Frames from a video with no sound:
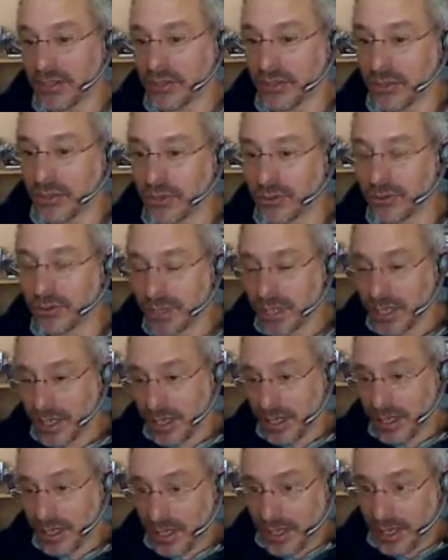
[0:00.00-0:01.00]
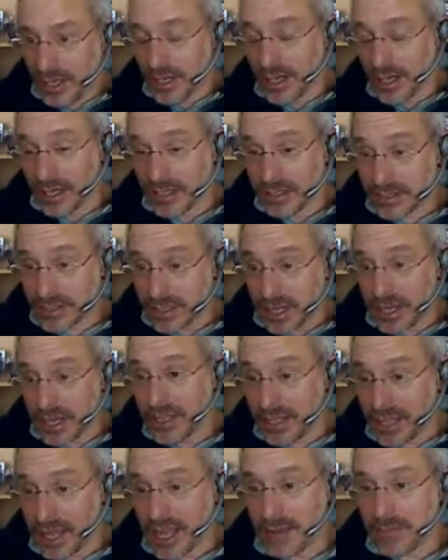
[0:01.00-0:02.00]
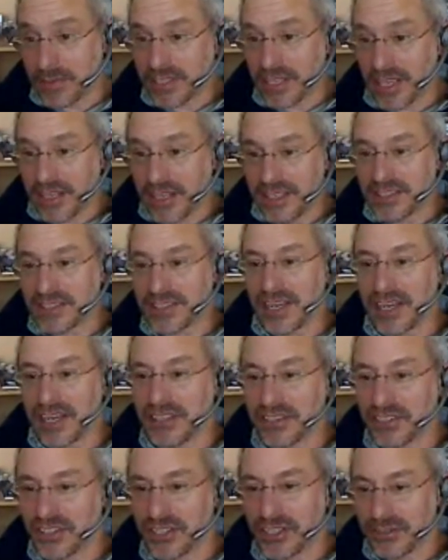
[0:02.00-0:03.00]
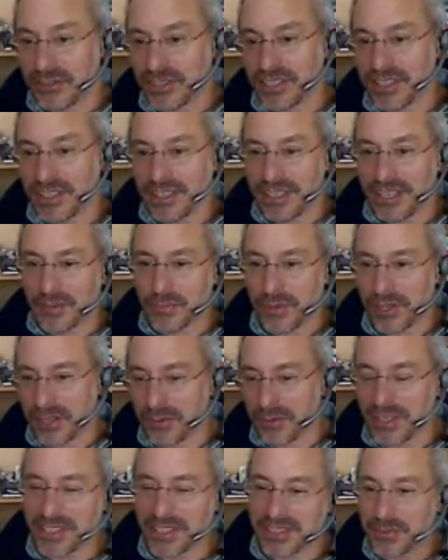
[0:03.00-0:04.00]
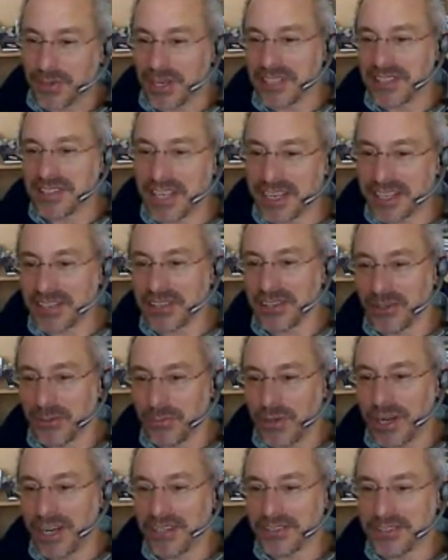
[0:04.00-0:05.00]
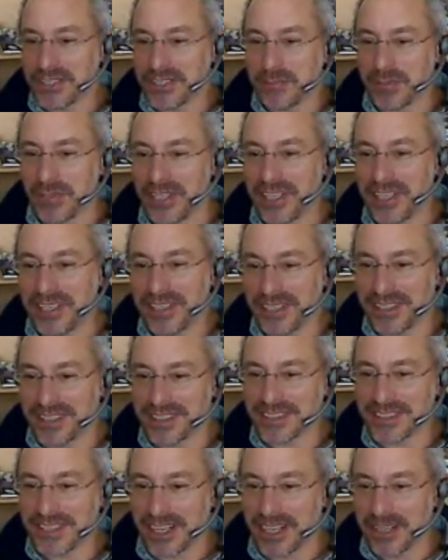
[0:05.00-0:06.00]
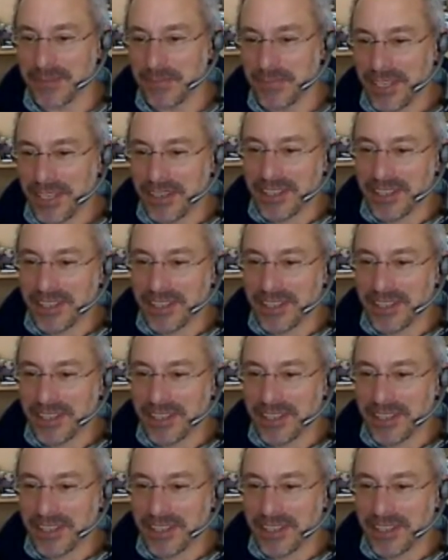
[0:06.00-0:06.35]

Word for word: who uh, design the habitat inside the GOT, and one of the reasons why it's taken a little while to complete it is um,